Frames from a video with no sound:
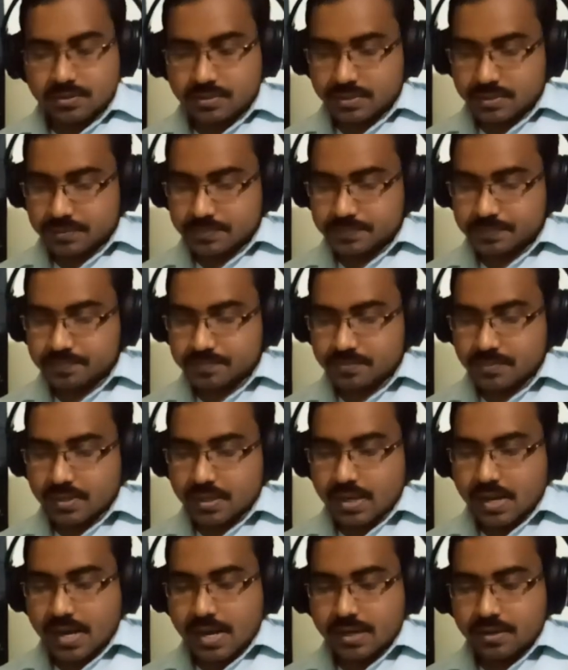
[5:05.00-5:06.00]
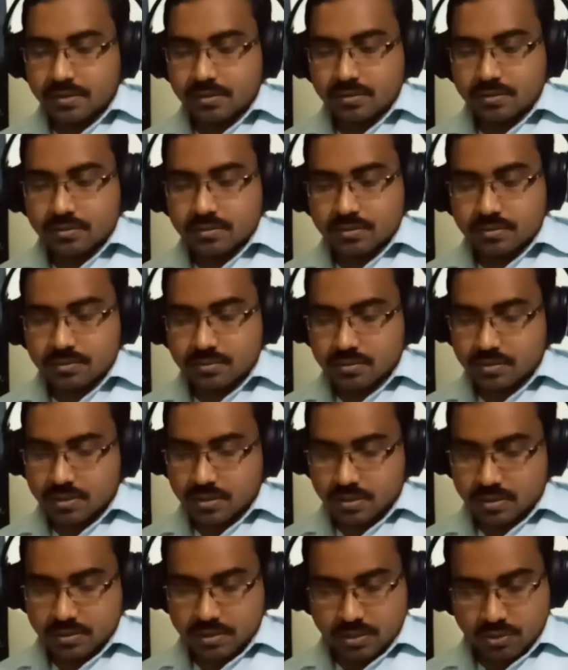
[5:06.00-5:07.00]
children, and
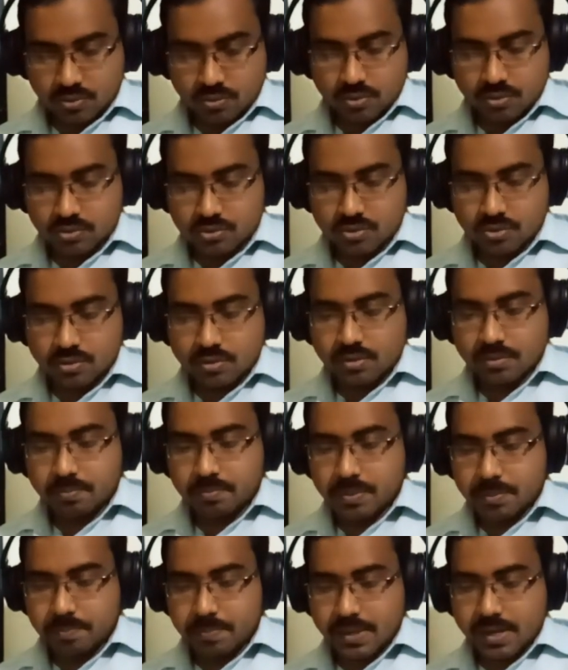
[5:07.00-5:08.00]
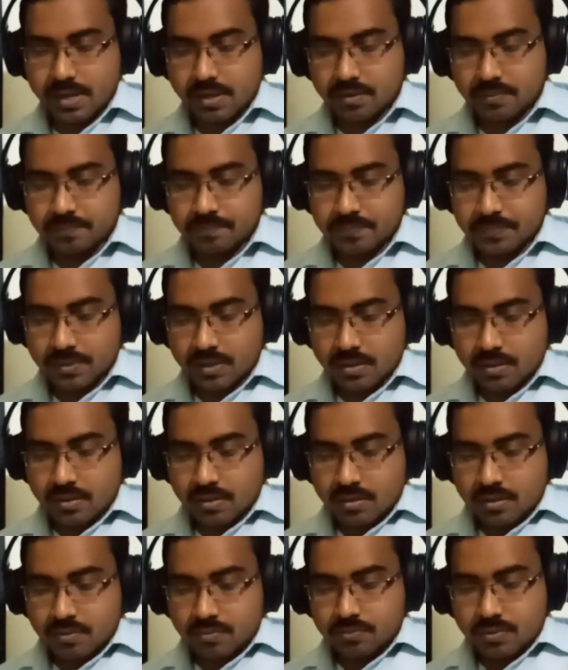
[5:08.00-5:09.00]
the cook should prepare
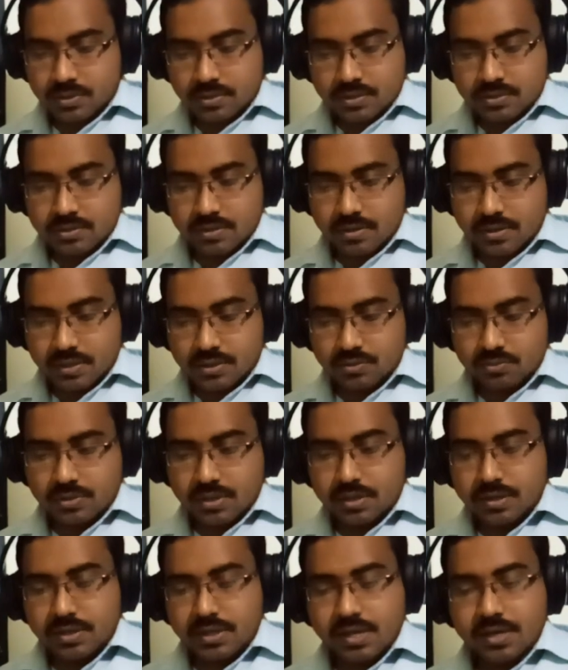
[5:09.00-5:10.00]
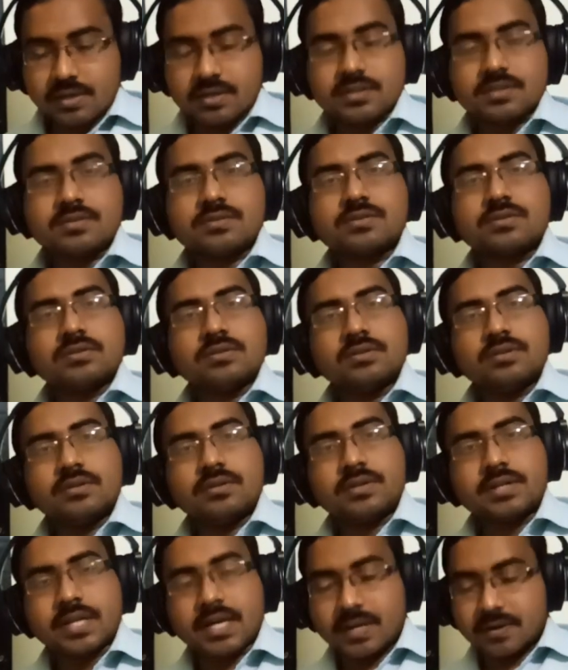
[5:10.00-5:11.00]
for the children to the nearest
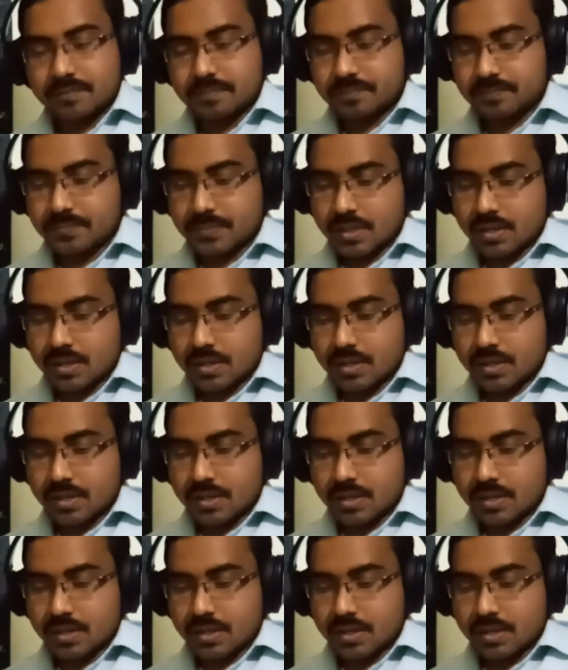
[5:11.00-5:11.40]
10.